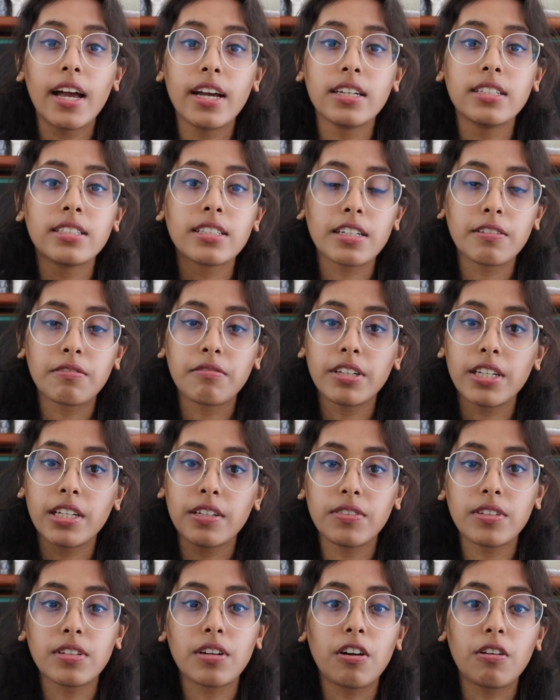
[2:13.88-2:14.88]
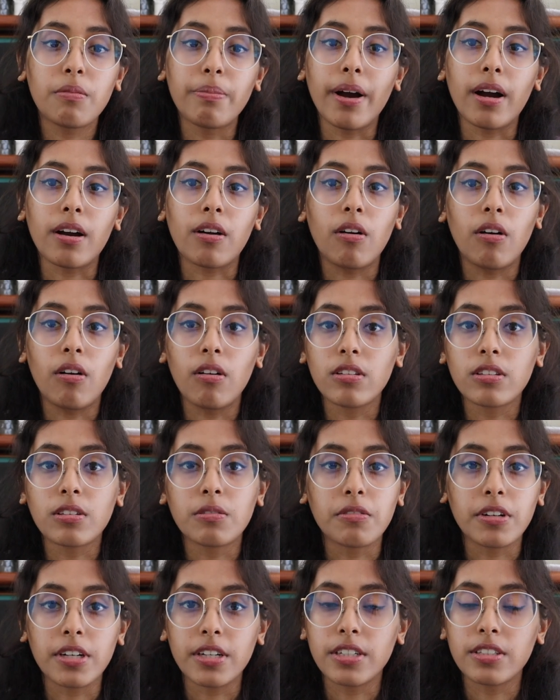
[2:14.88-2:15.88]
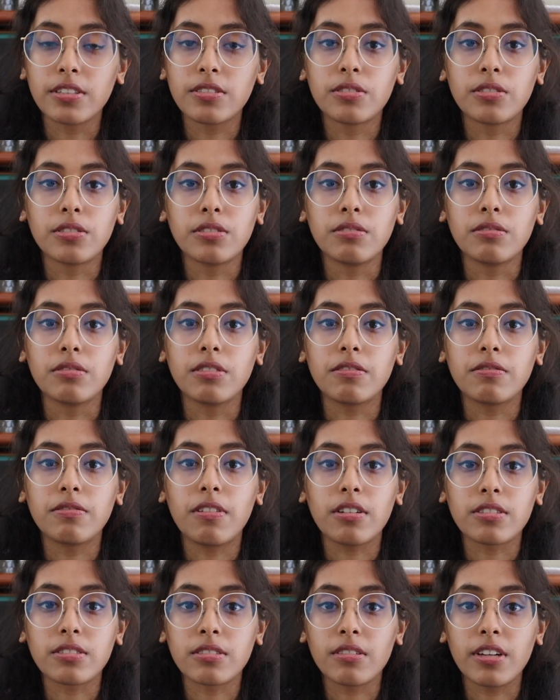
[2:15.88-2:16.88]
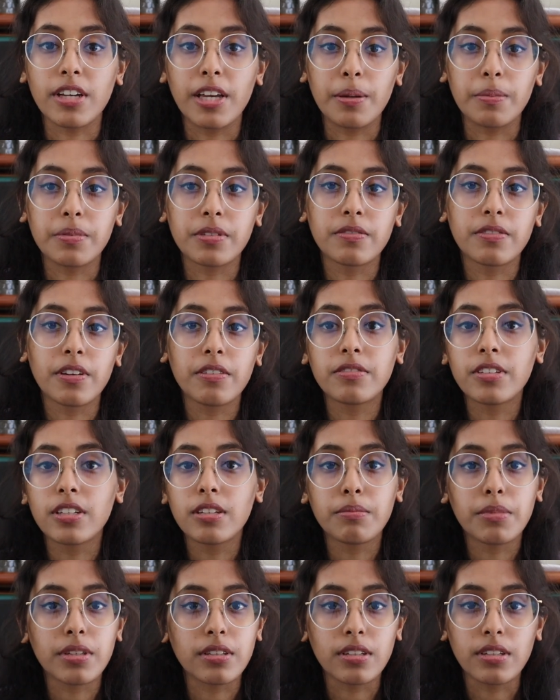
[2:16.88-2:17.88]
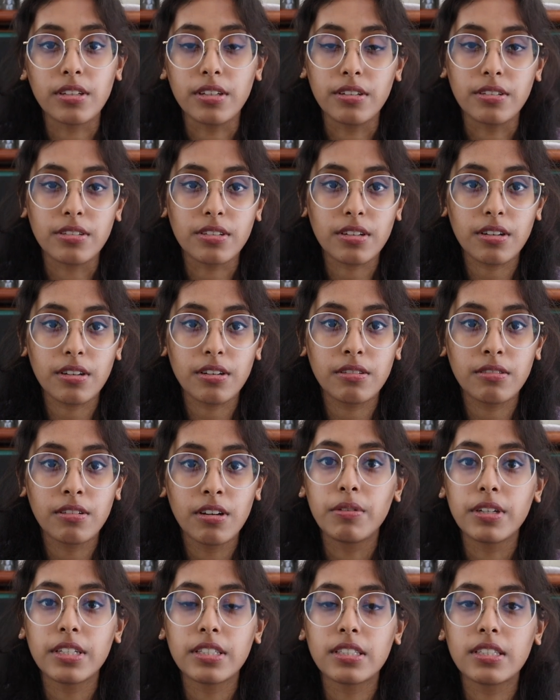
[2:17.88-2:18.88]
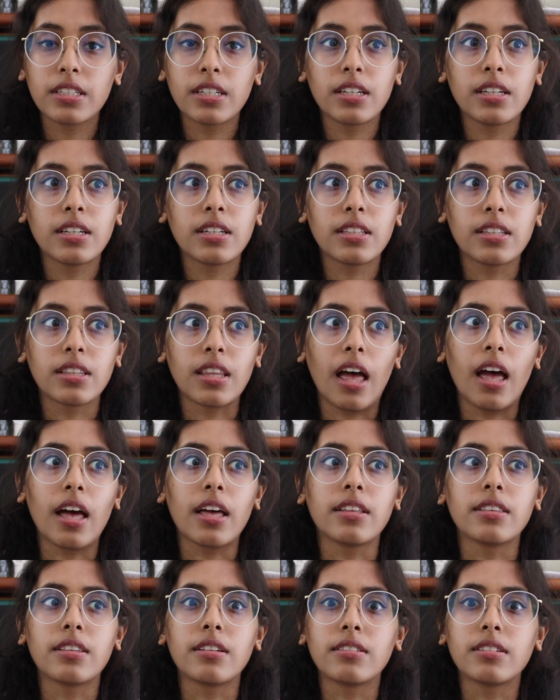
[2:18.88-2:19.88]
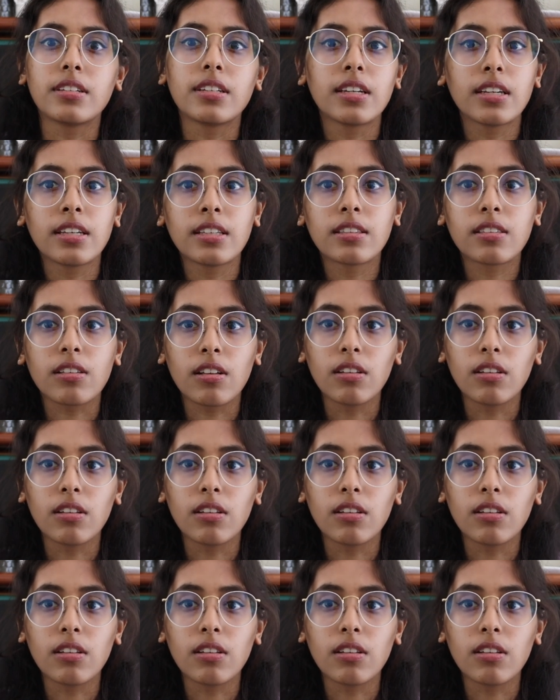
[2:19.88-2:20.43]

And if we even go back all the way to fossil apes 15 million years ago, we see that their teeth